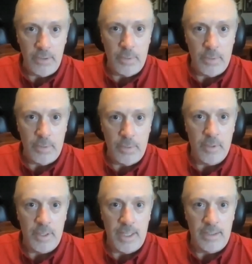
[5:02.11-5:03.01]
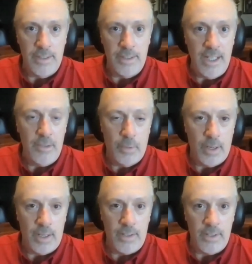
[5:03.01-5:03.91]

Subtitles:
when they need what it is that